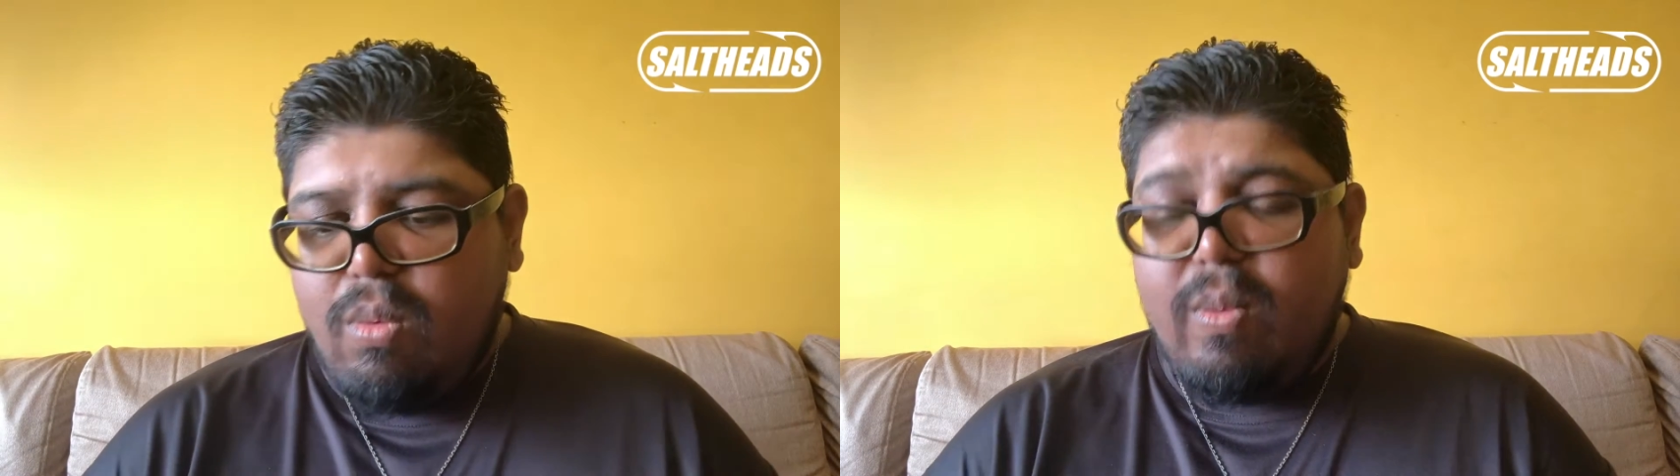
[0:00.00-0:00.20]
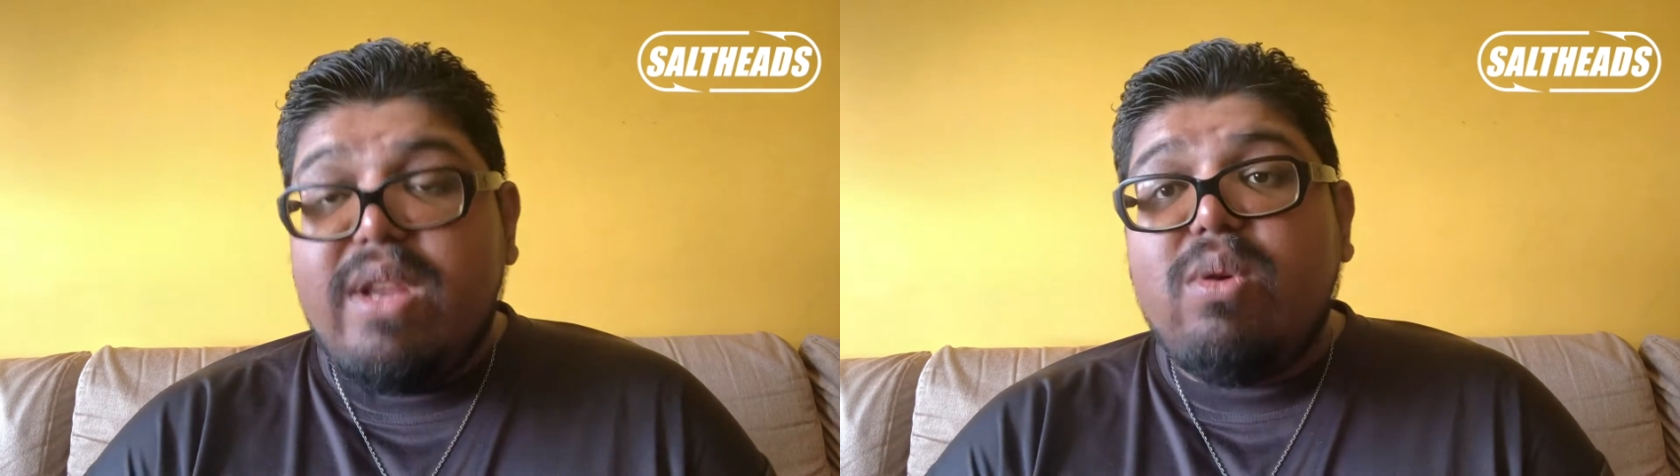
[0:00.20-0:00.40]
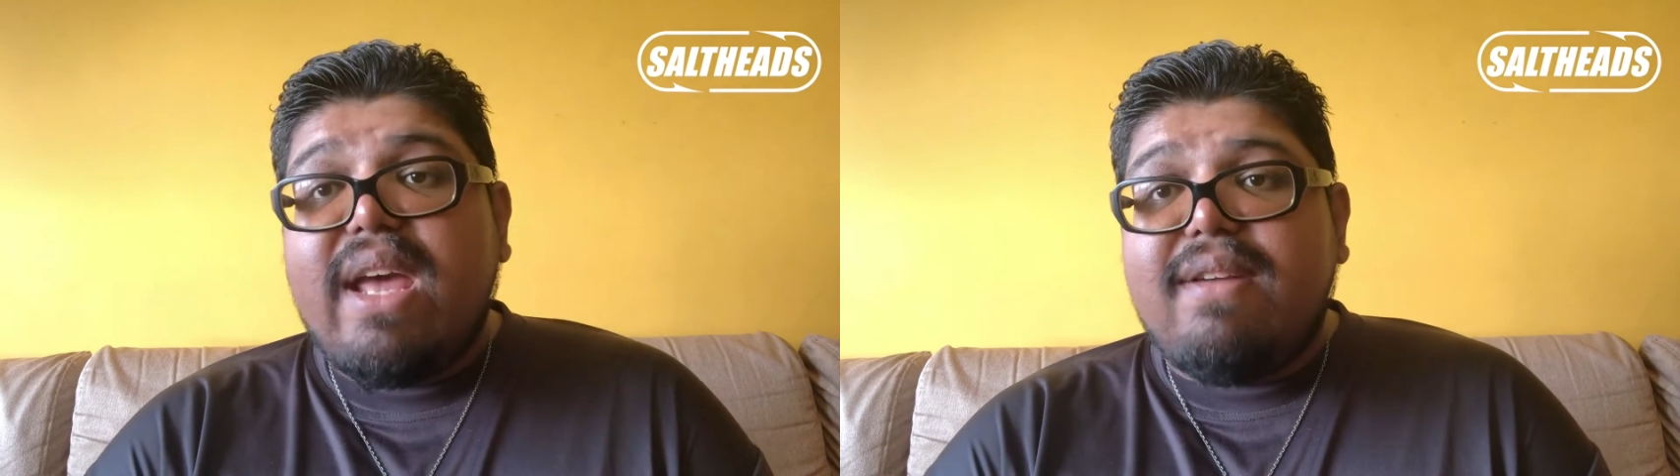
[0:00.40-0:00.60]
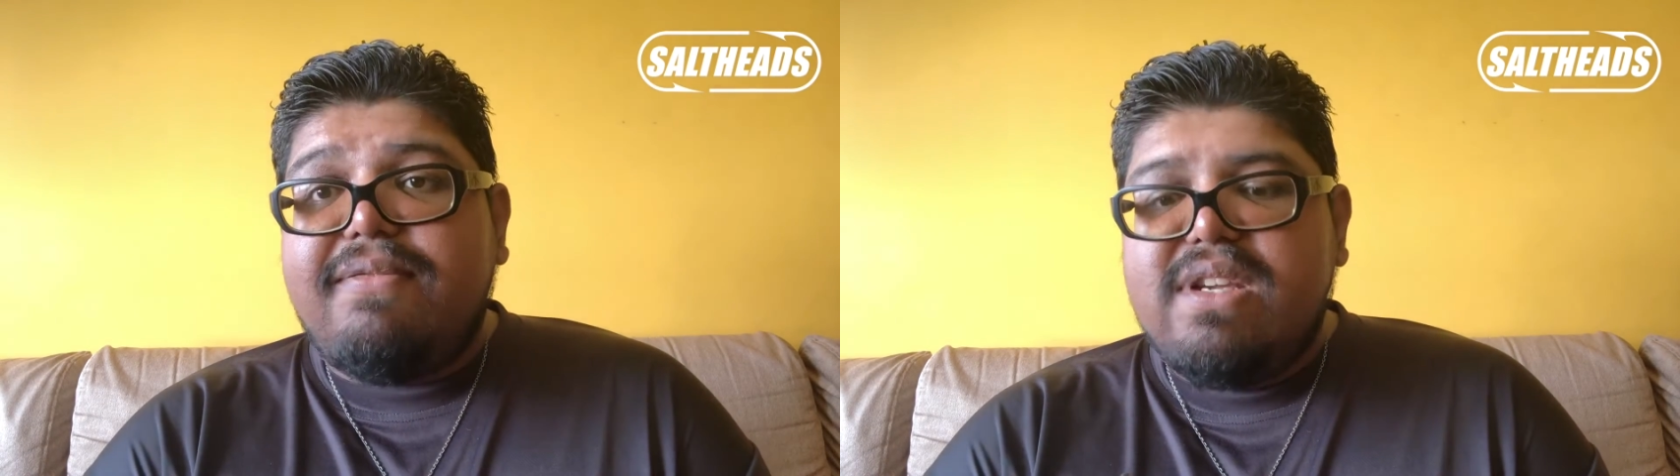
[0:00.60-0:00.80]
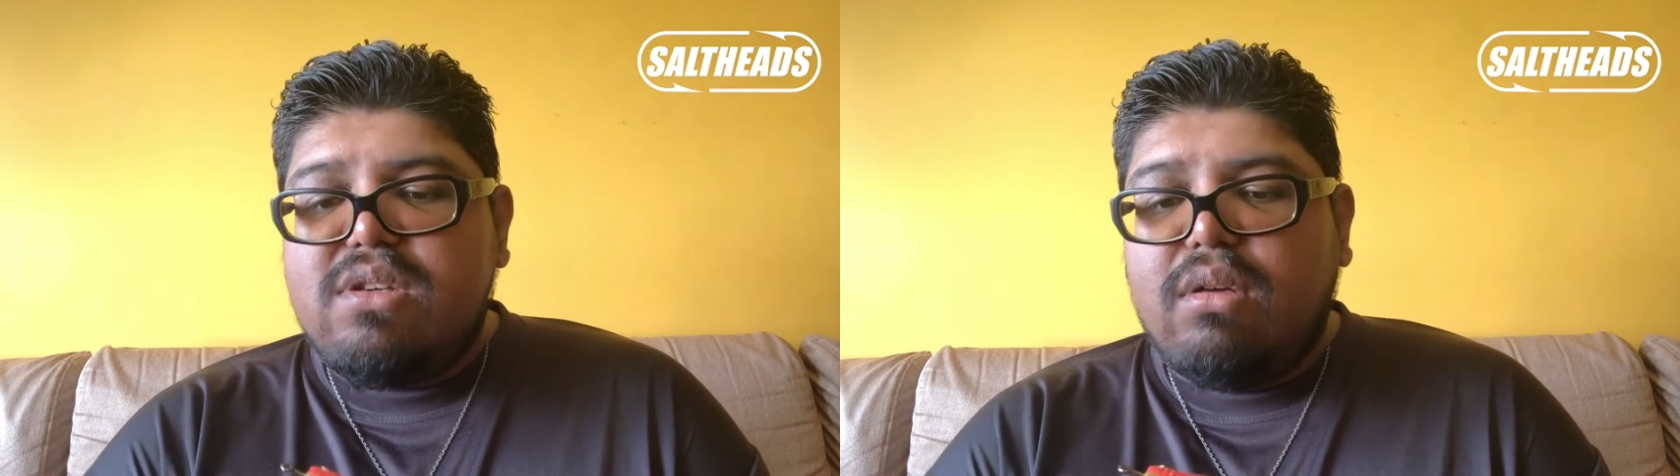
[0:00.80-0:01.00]
when you get a
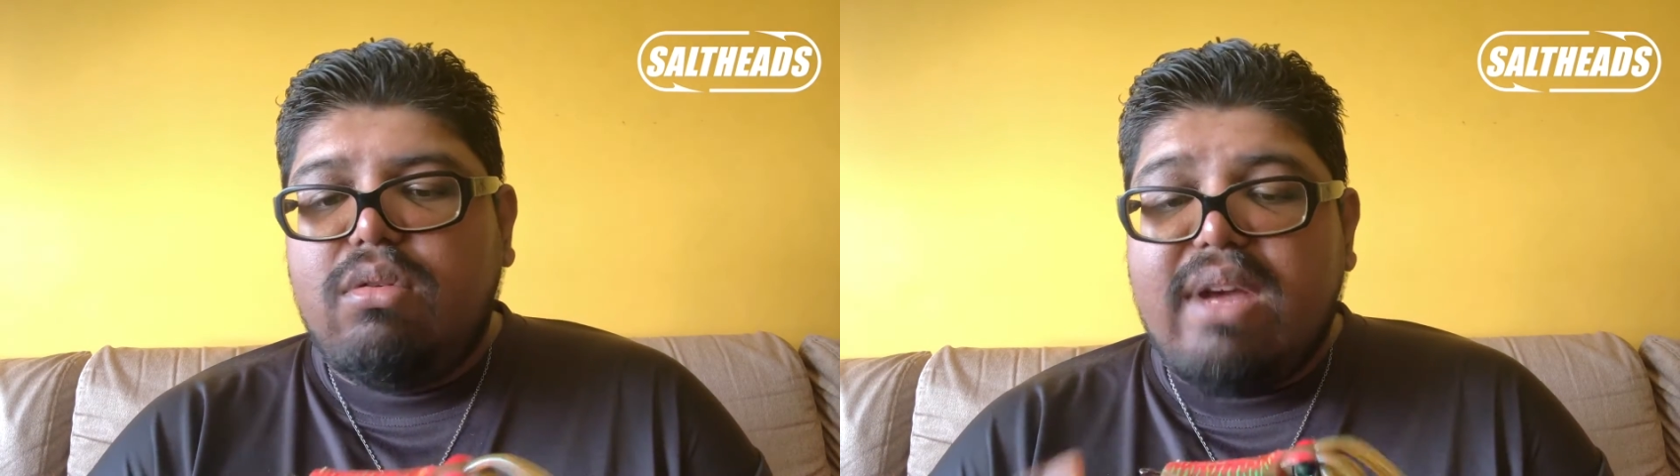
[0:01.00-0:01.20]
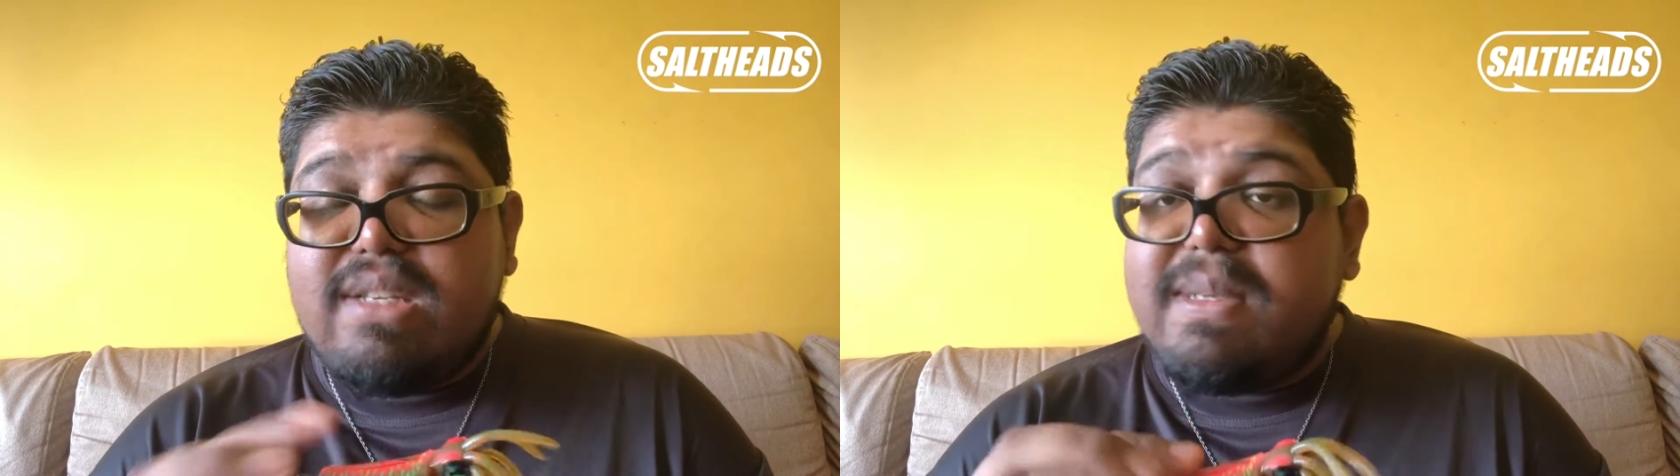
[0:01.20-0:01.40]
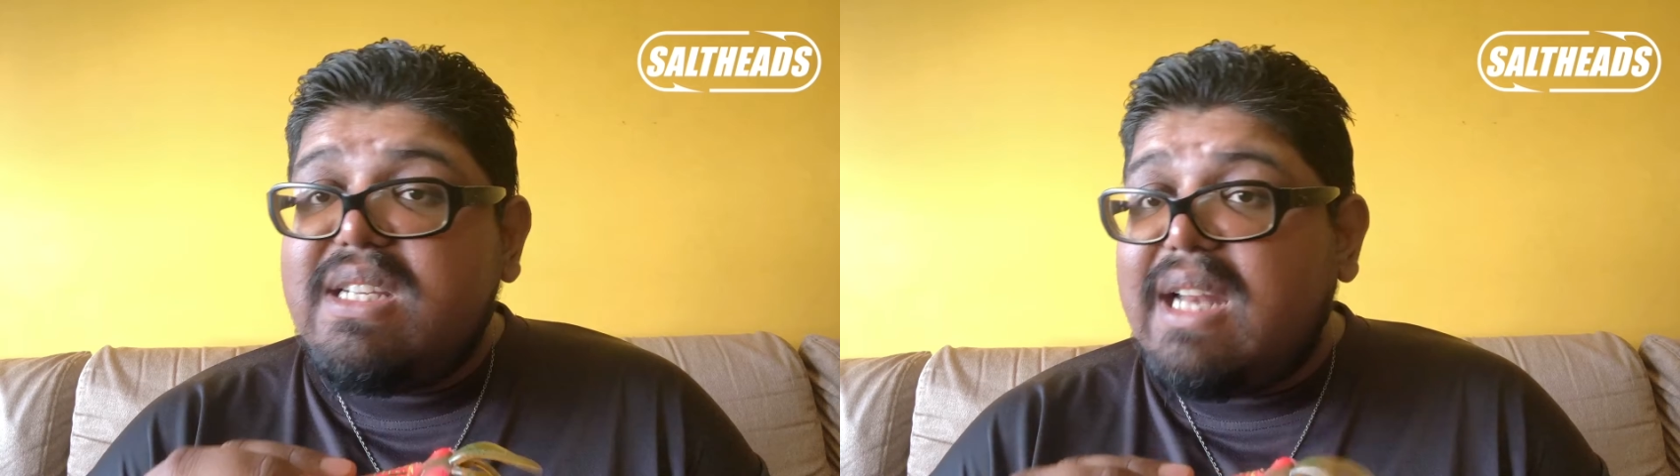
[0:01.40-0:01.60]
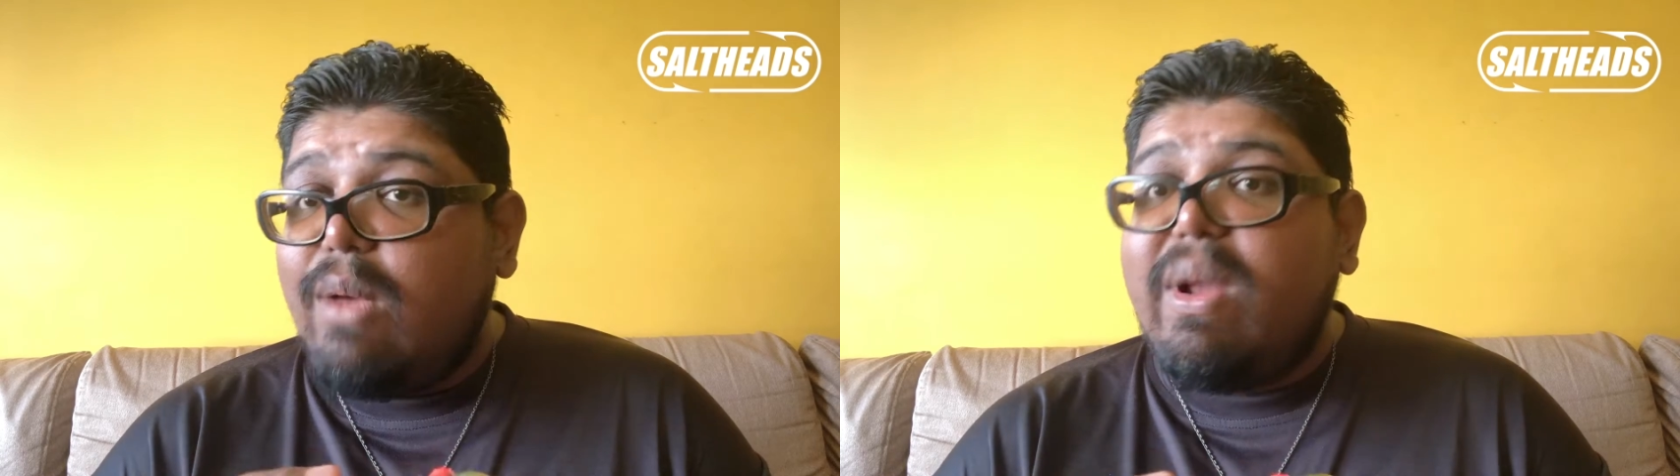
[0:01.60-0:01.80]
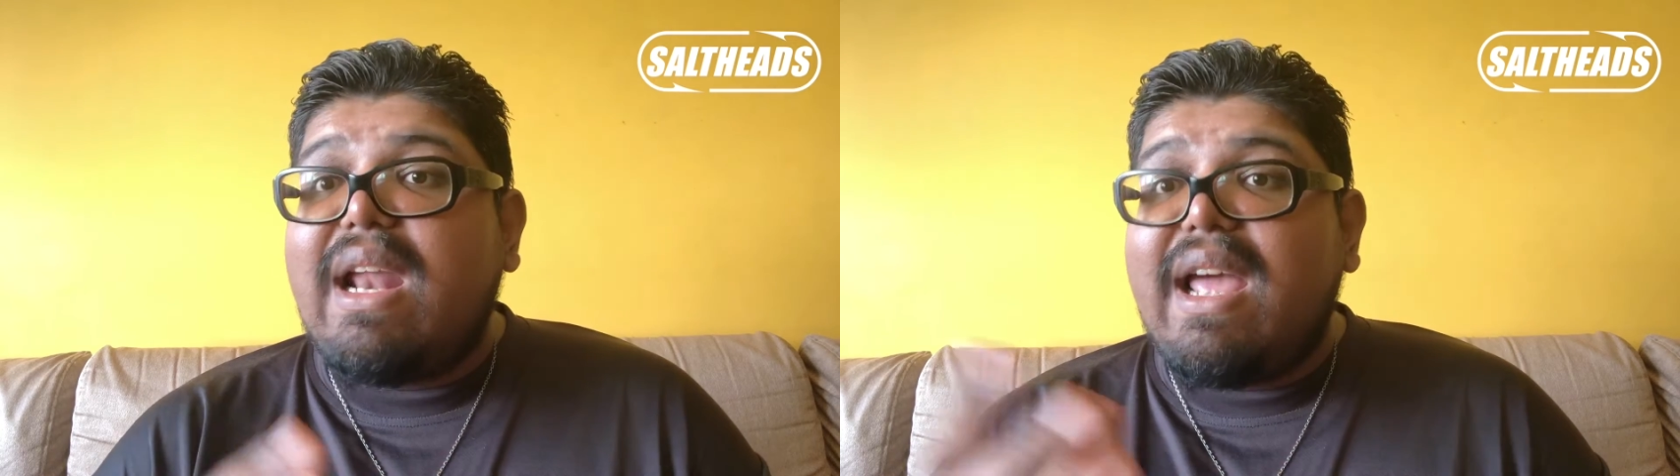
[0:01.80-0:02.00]
fish or two, especially like
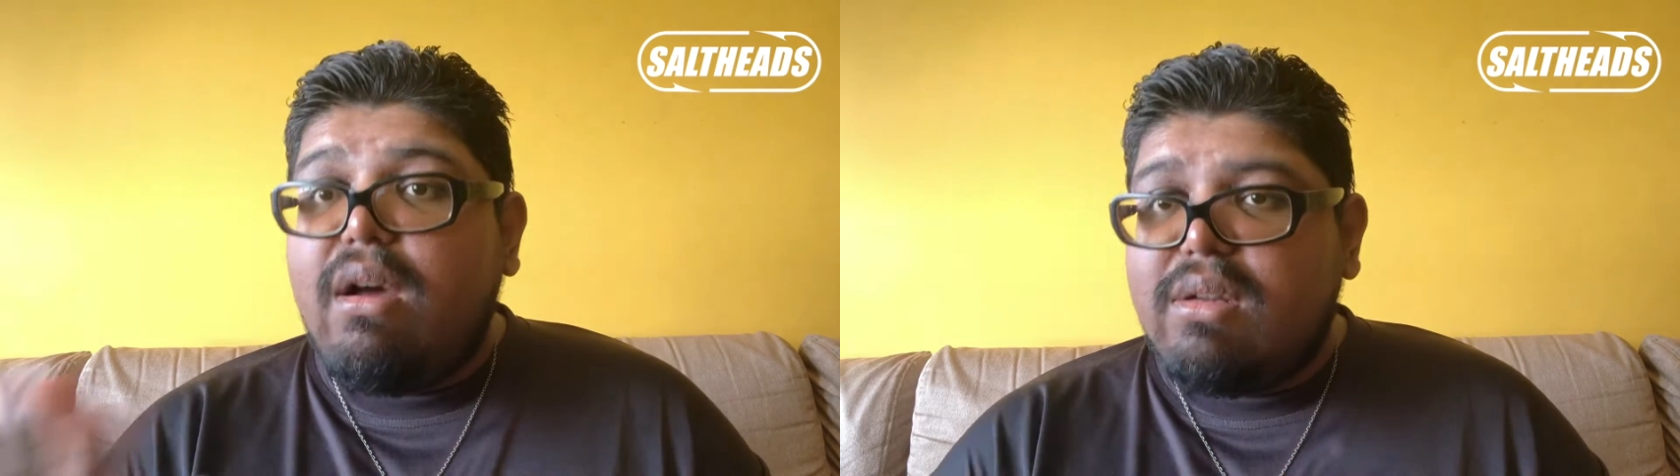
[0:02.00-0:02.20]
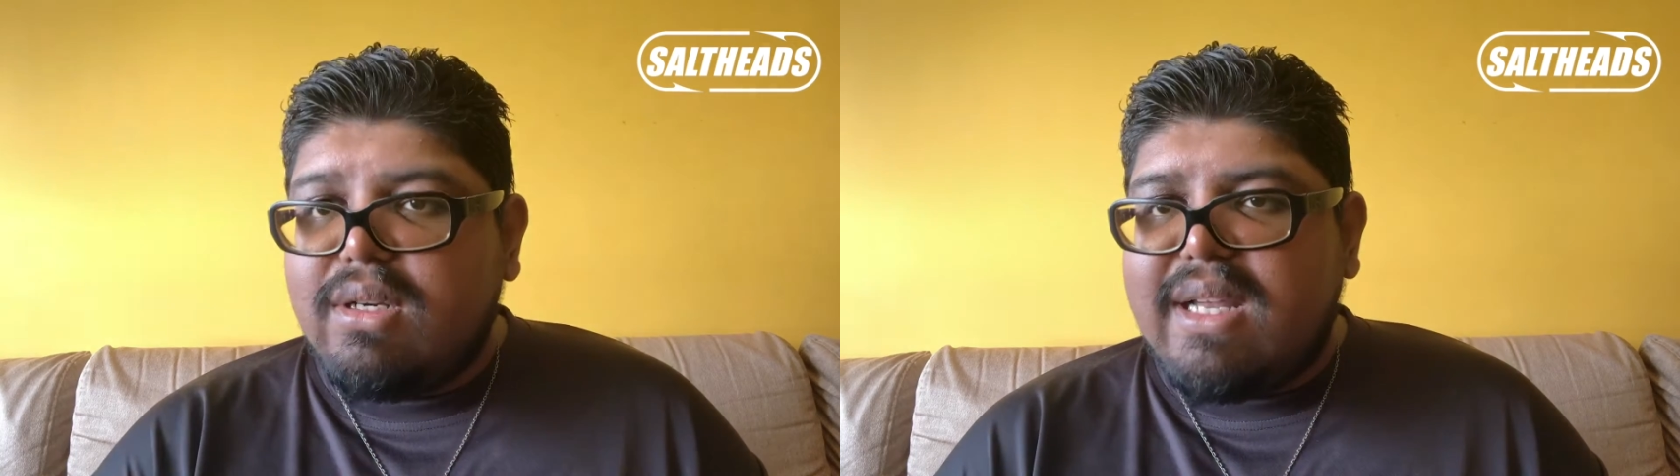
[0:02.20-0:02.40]
when I got the